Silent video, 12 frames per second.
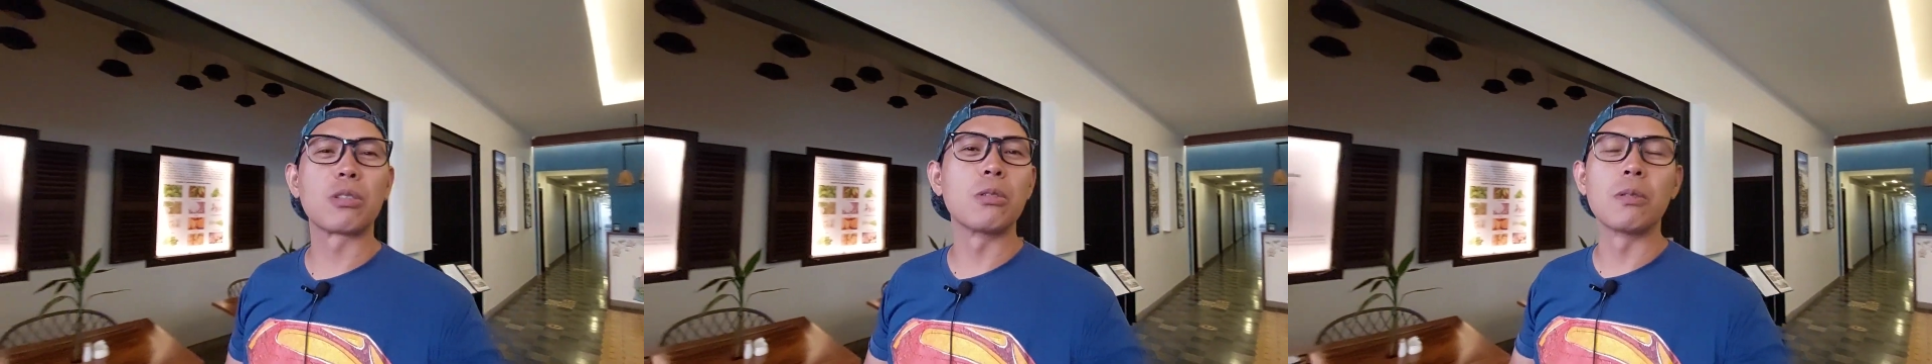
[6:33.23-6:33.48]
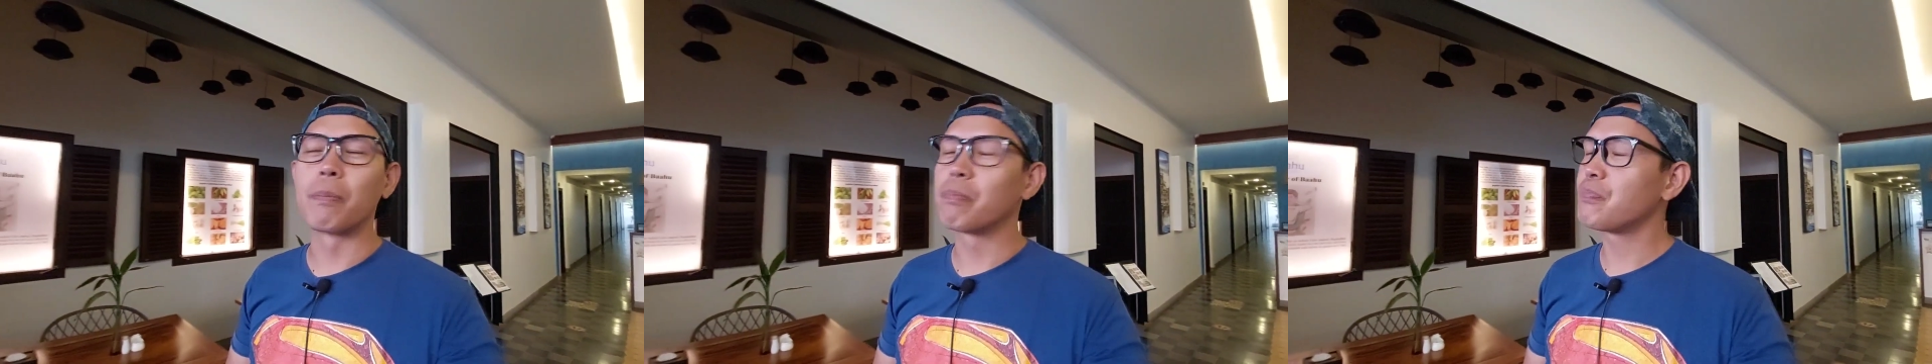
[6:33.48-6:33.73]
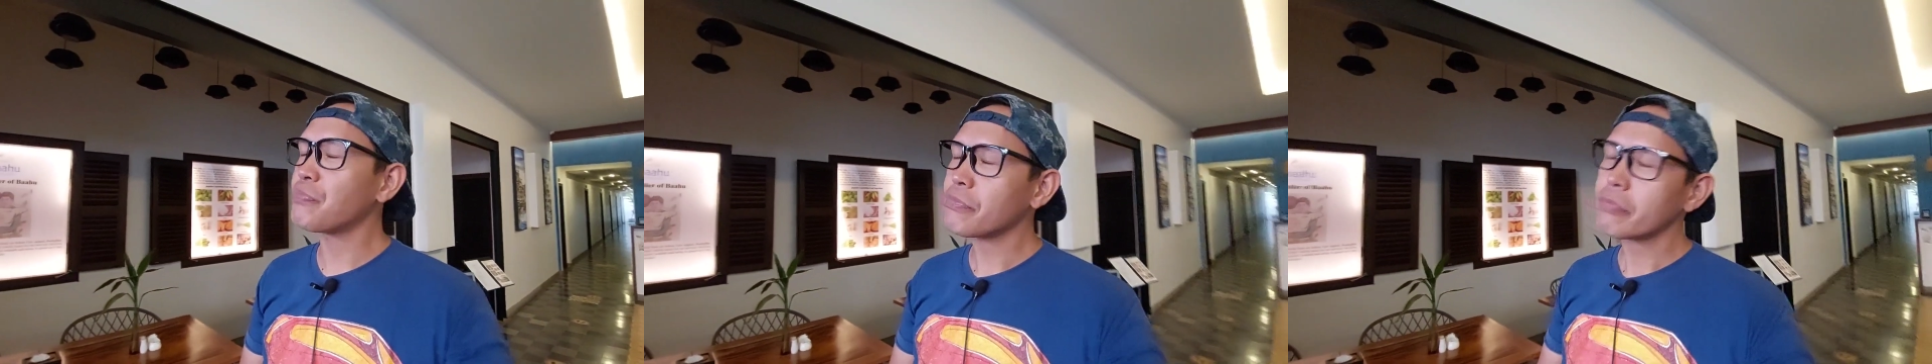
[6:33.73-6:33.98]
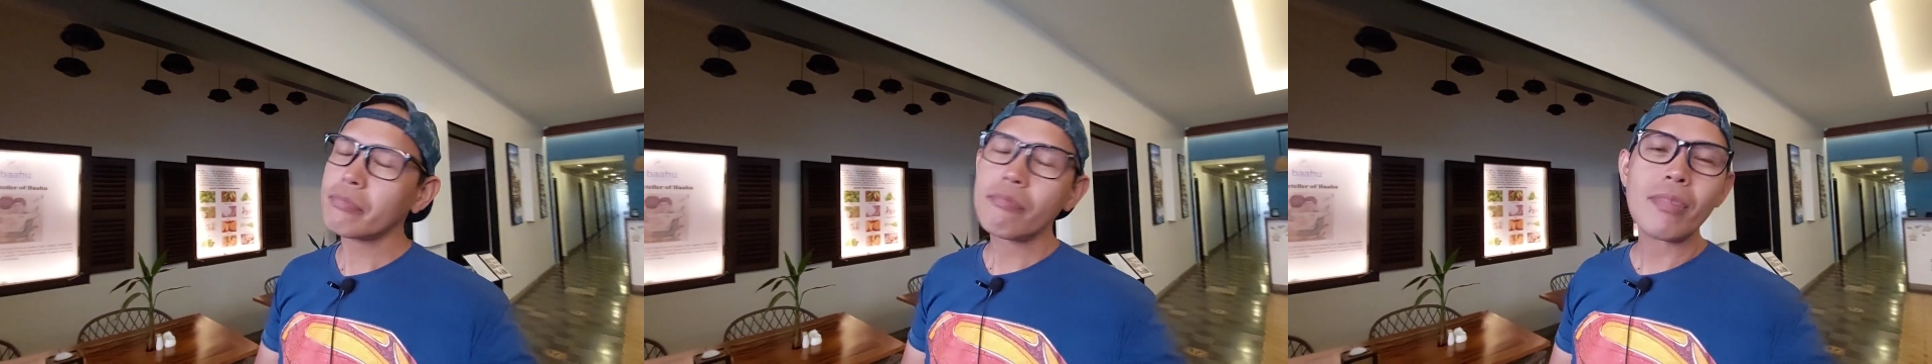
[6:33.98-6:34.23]
so
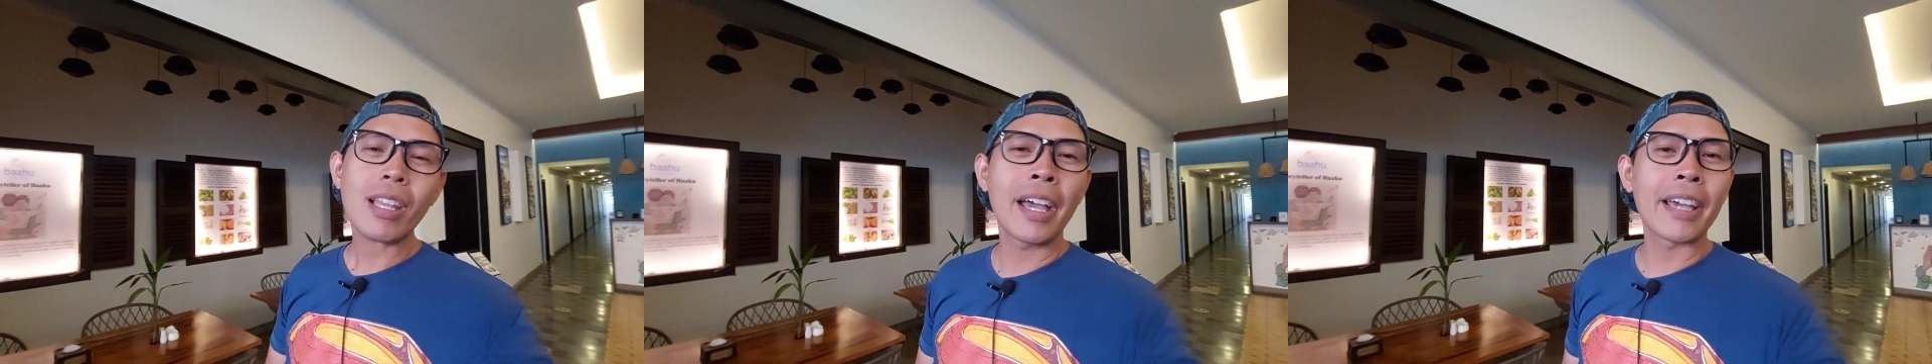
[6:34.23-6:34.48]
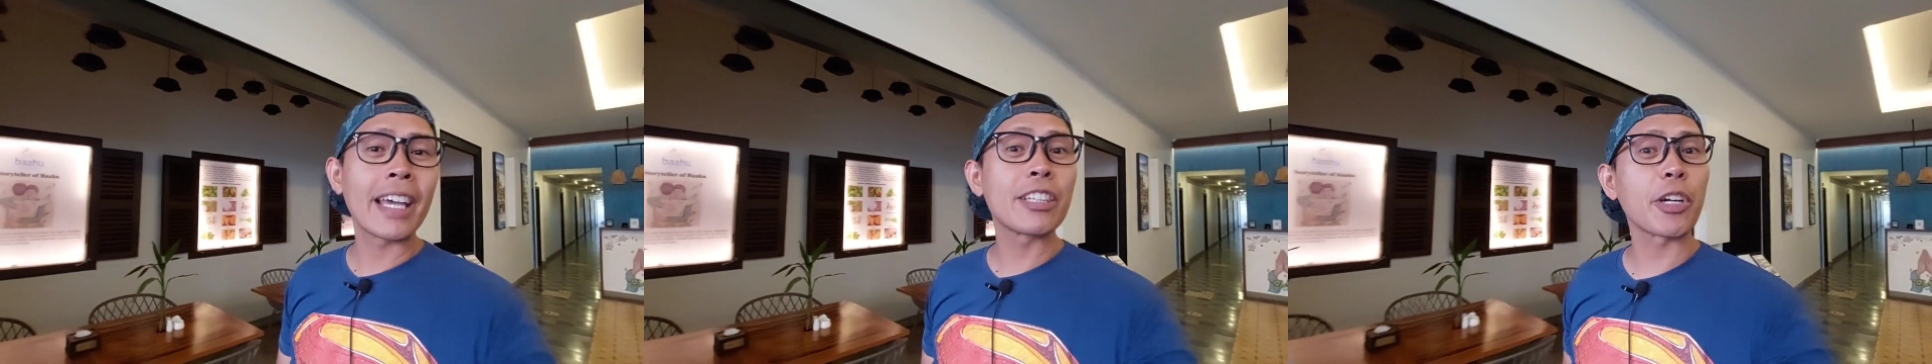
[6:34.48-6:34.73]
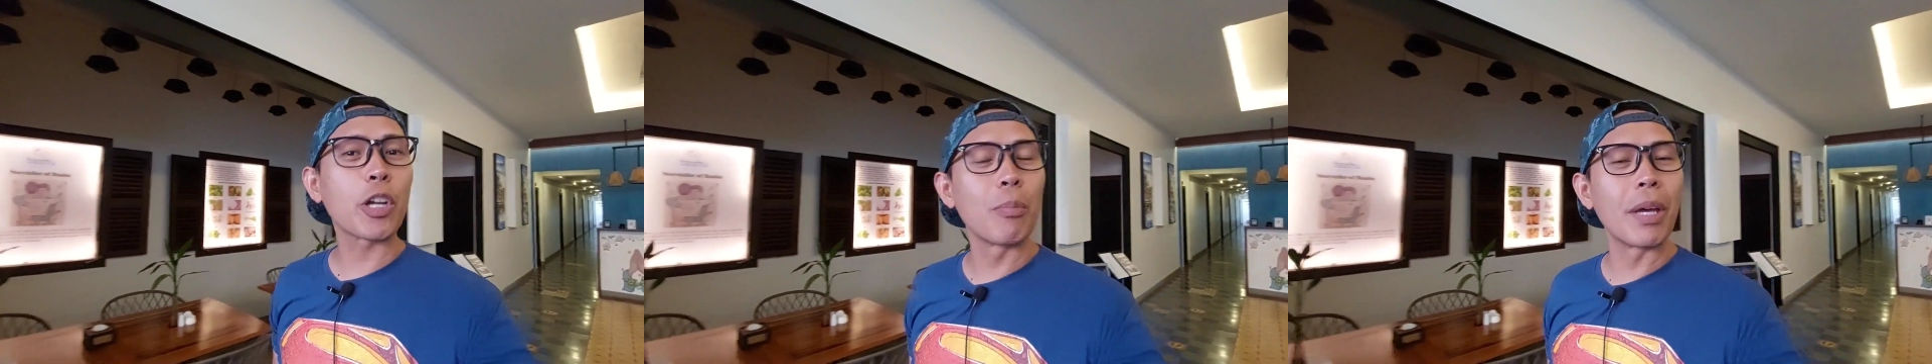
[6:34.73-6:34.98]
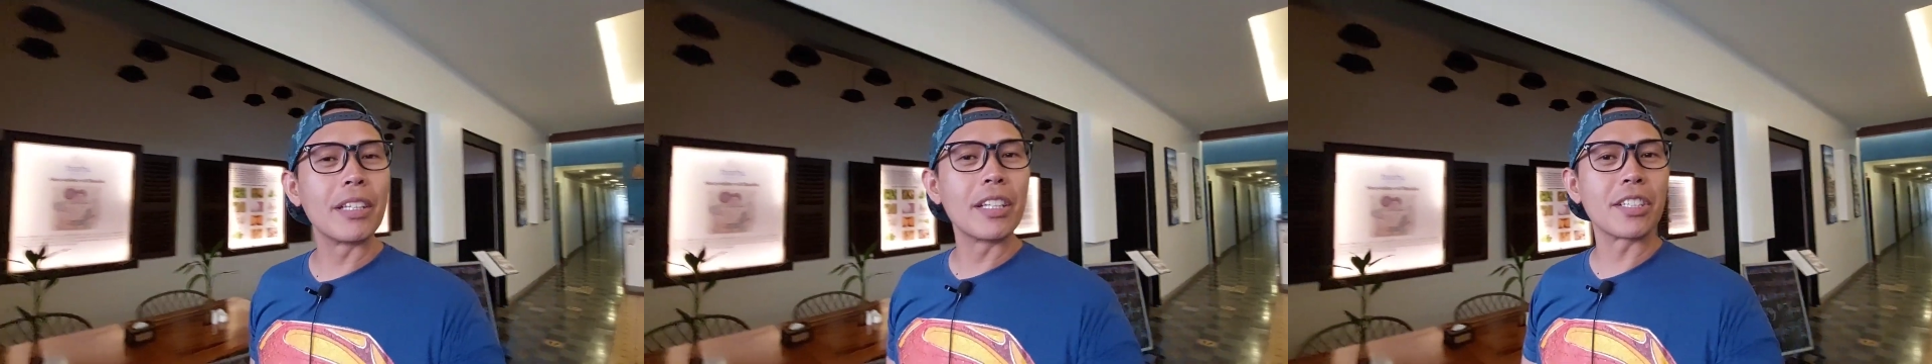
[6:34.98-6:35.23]
I can't
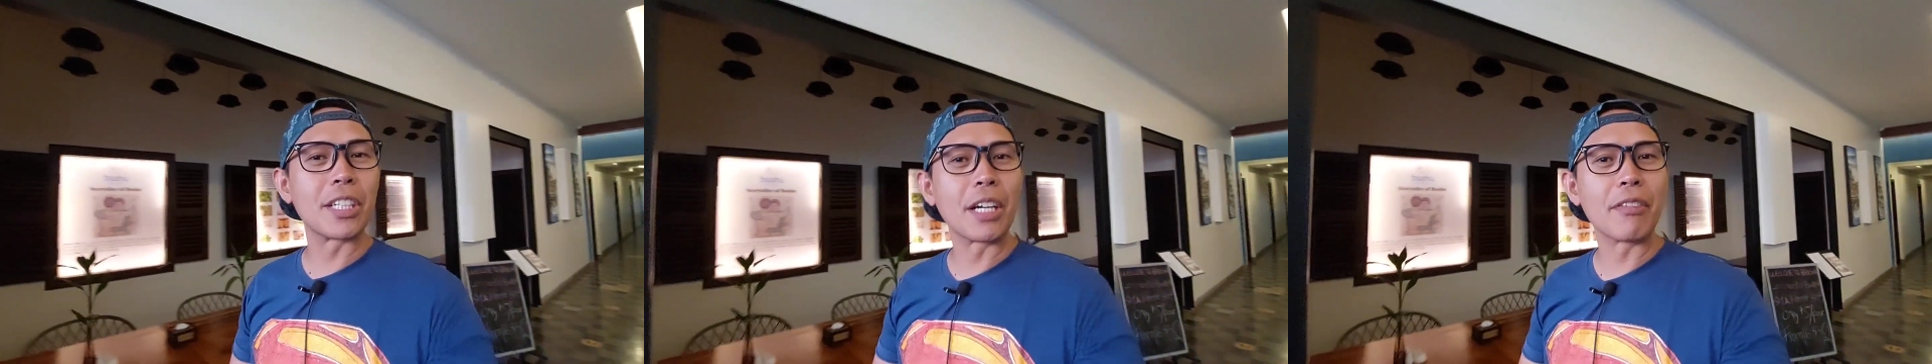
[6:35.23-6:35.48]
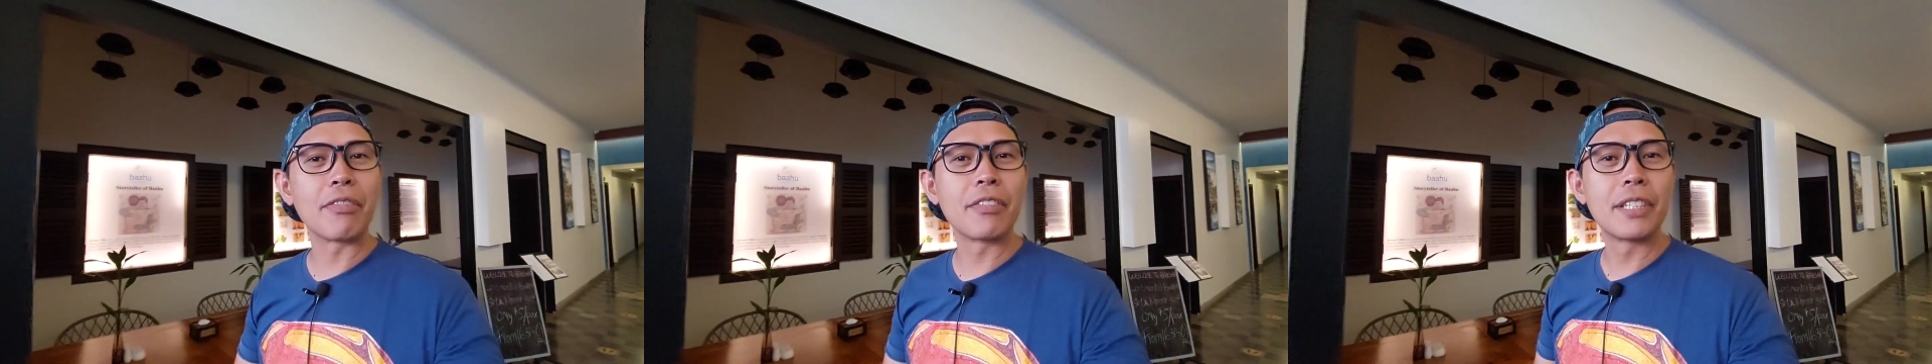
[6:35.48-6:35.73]
recommend this enough.